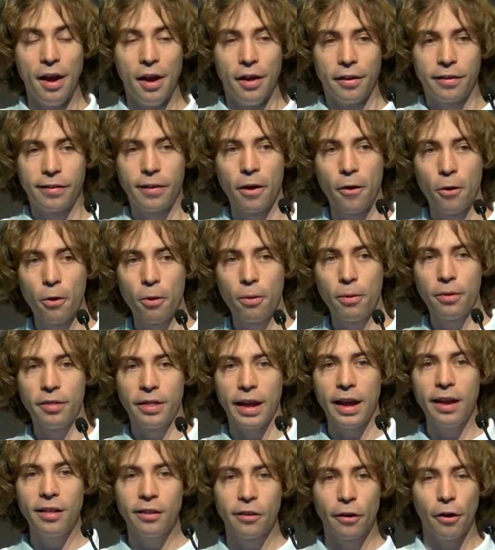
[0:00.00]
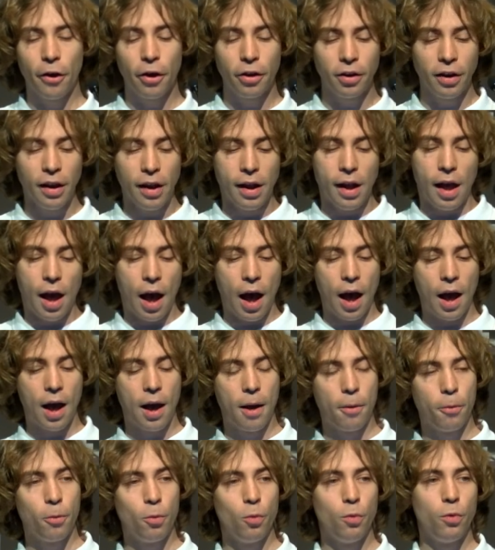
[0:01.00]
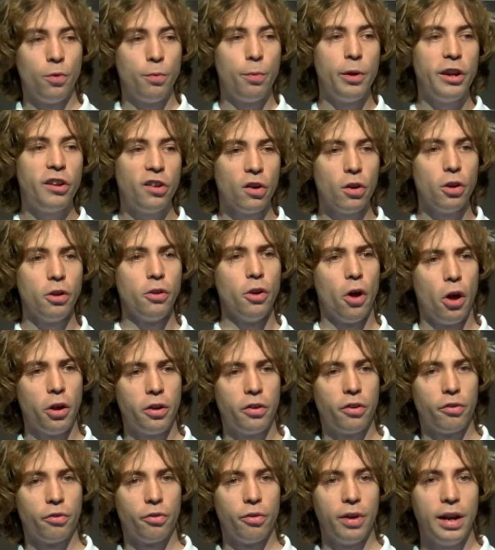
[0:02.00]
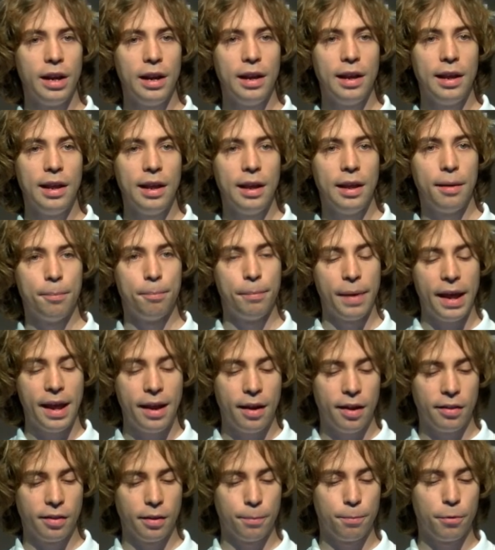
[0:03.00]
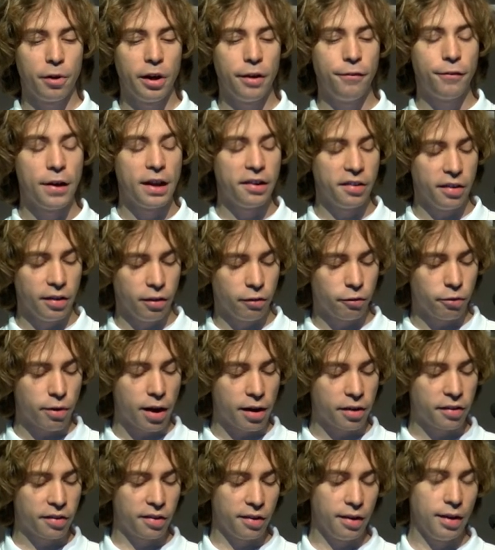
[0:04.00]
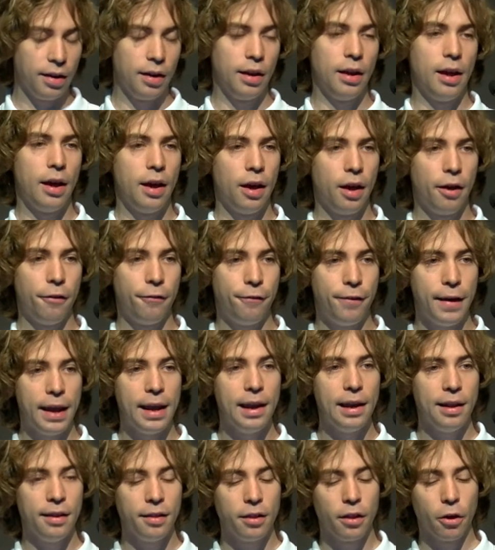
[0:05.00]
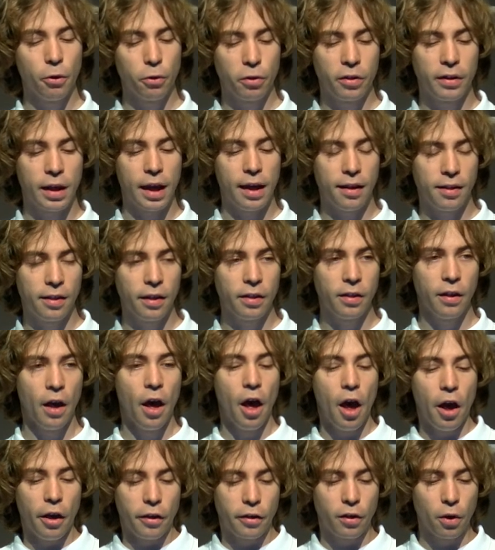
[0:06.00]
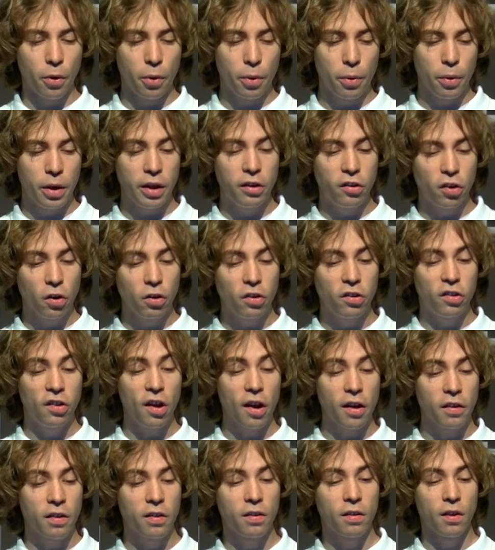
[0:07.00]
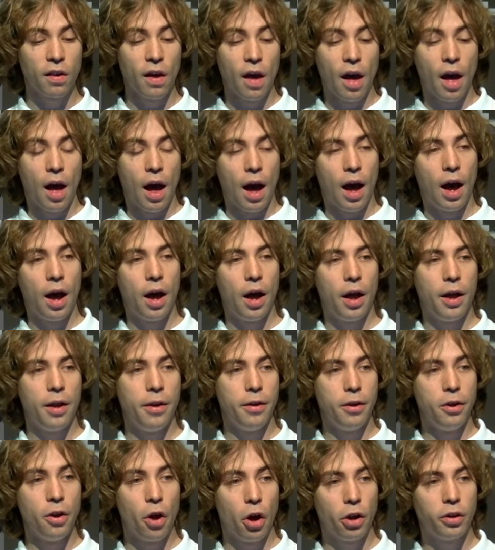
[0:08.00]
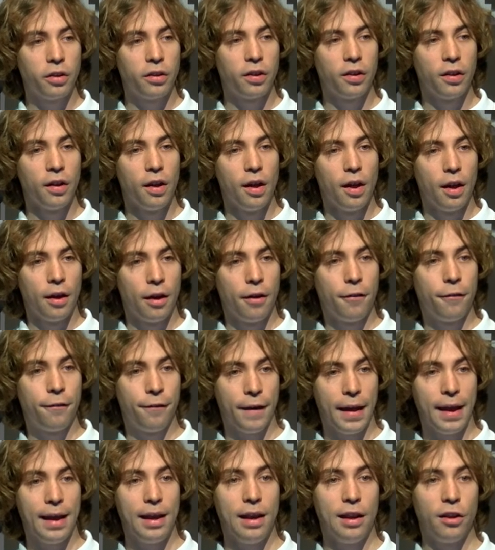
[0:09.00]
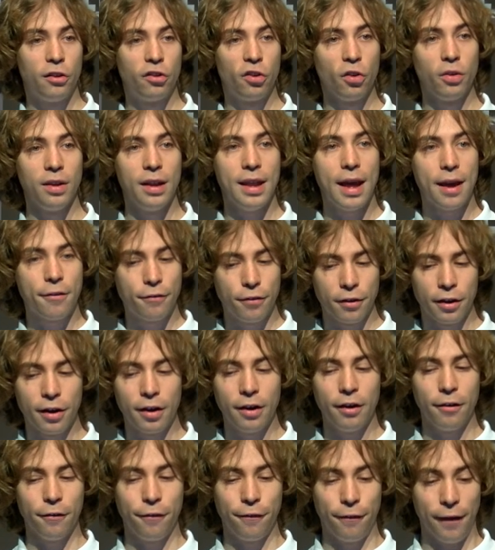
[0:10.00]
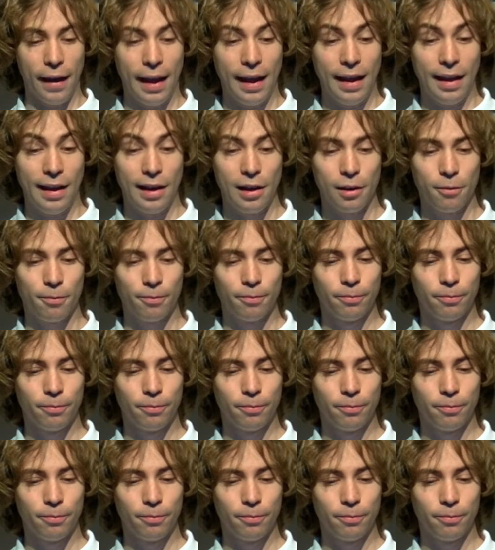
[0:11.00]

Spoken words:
So they thought we should not really make the prefetch instruction fail in those cases, so it should just not fail. It should never fail.